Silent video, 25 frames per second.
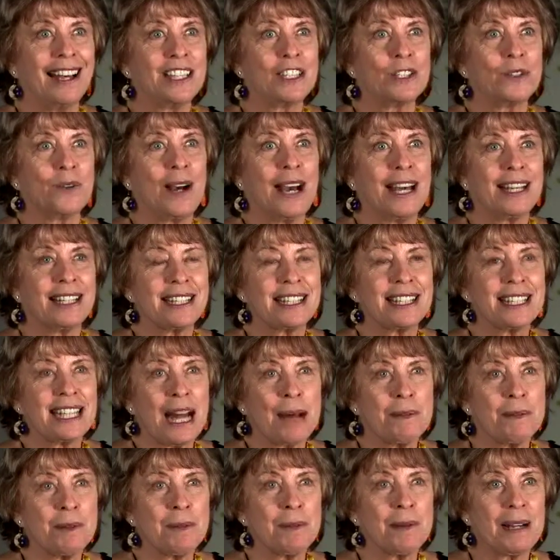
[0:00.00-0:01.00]
So I had to
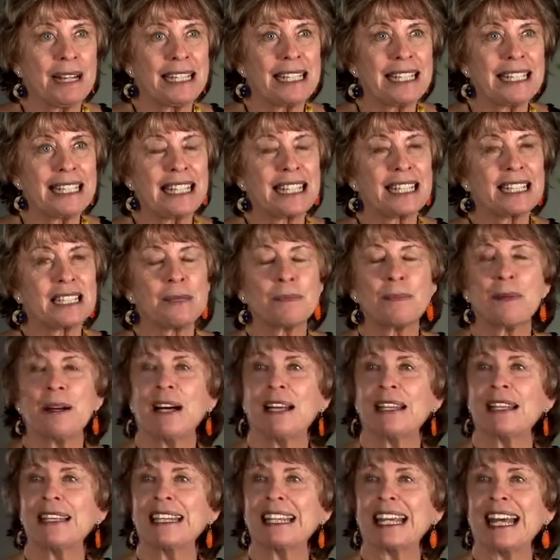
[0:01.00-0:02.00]
stop in my sixth
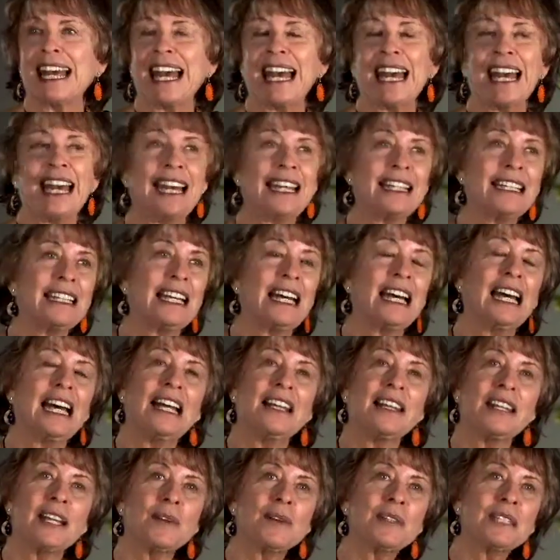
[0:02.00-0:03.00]
month. And
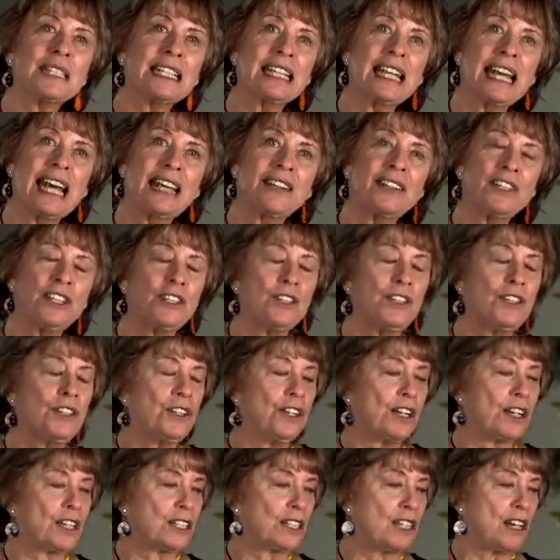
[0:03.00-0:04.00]
there was an ad in the New
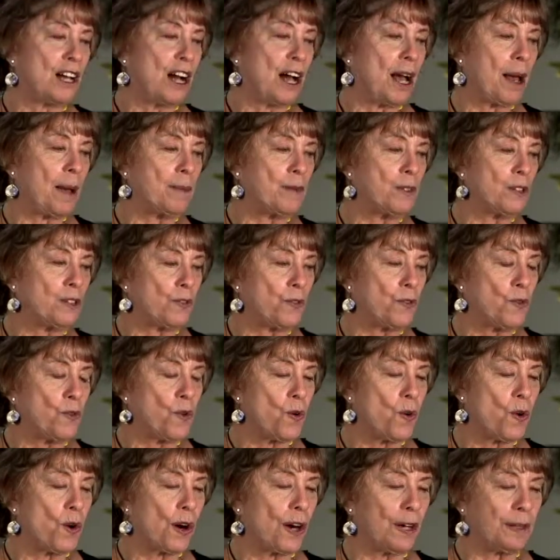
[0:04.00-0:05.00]
York Times
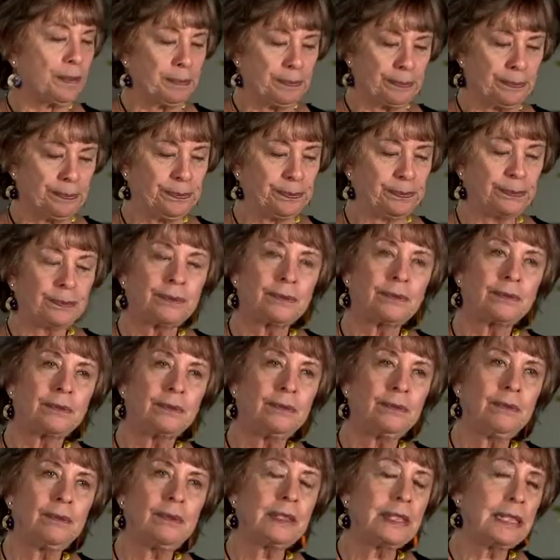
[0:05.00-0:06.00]
for
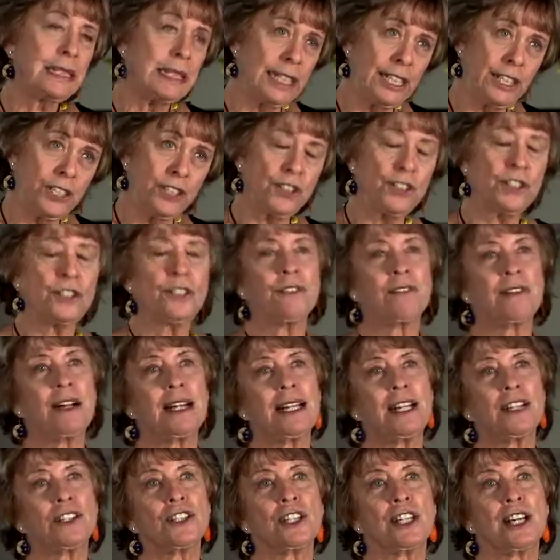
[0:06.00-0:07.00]
teachers to
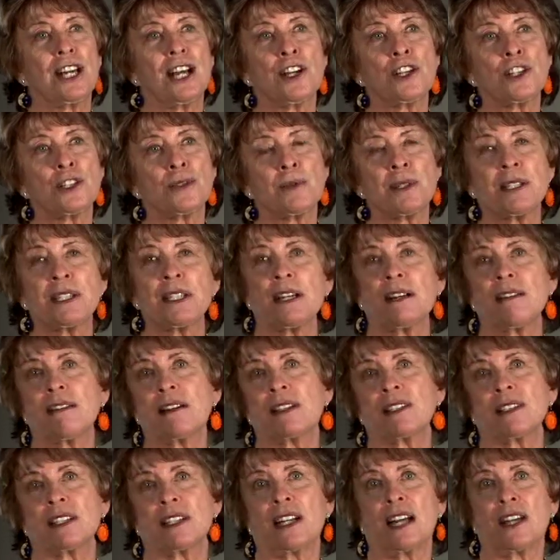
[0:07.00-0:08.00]
write educational
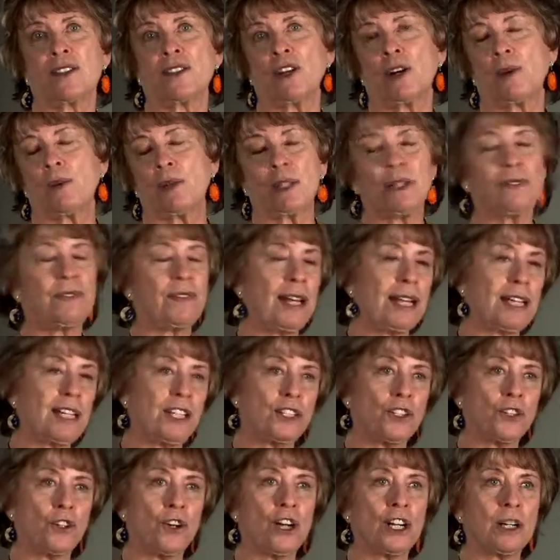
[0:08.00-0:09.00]
materials. And I thought, well, if I
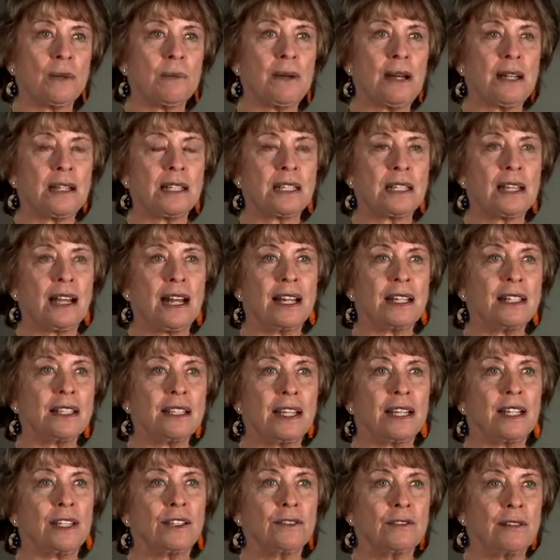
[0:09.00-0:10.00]
could talk about science,
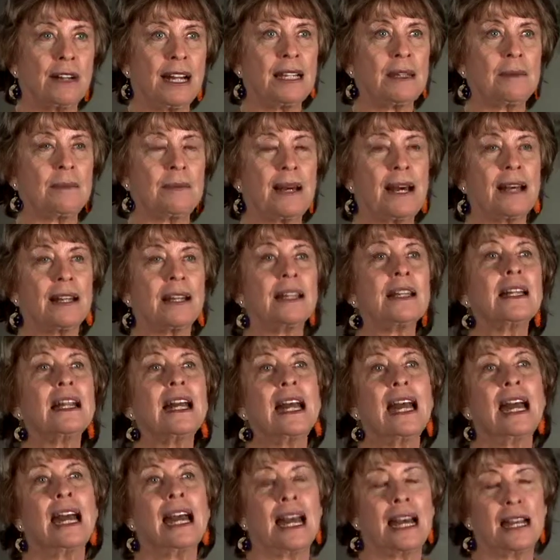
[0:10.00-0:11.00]
I could write about it.
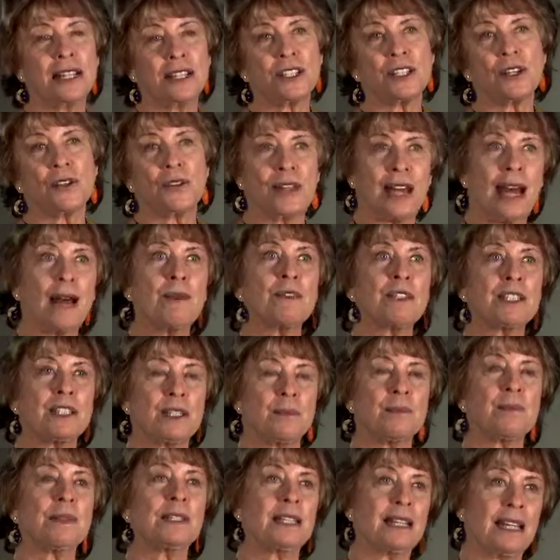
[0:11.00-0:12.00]
And so that was
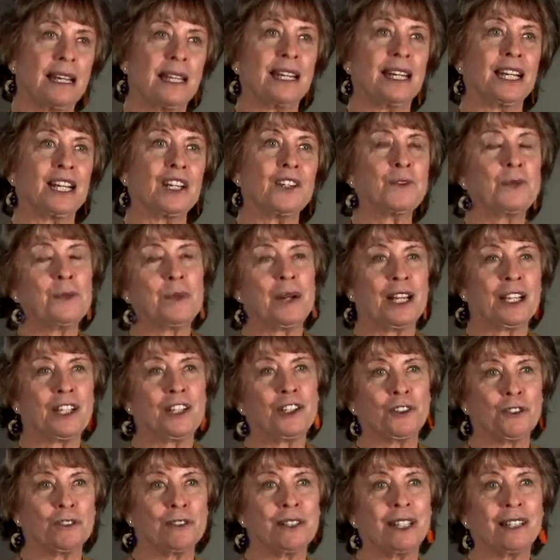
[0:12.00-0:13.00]
the beginning of my
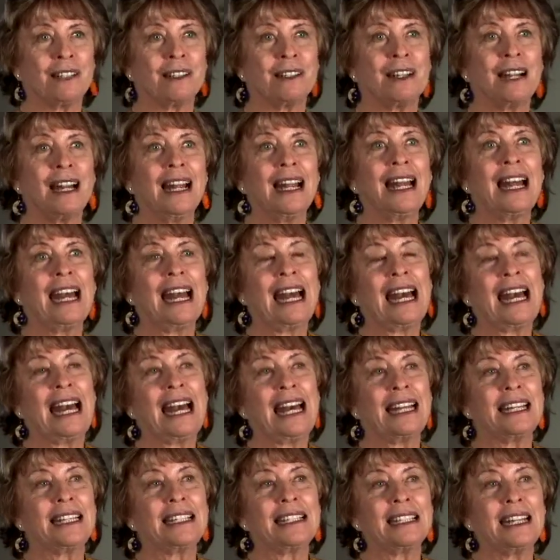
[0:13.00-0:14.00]
career.
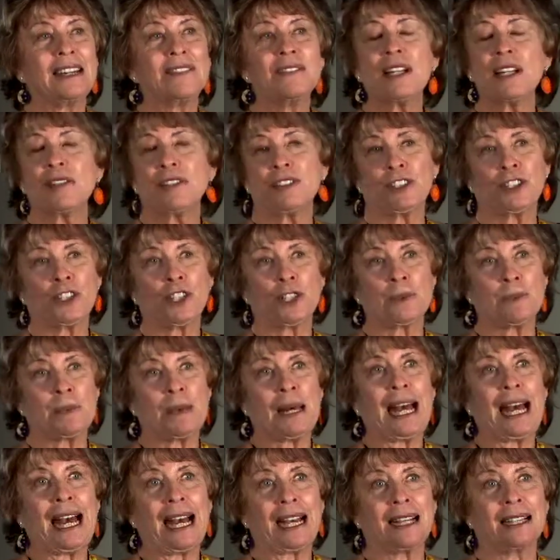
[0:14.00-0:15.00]
And I've never looked
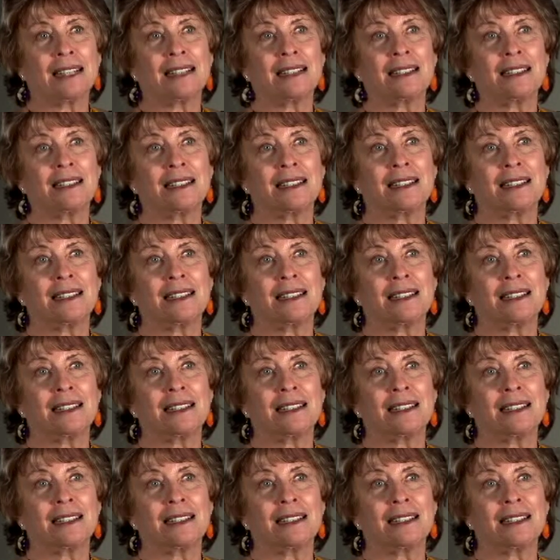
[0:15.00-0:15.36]
back.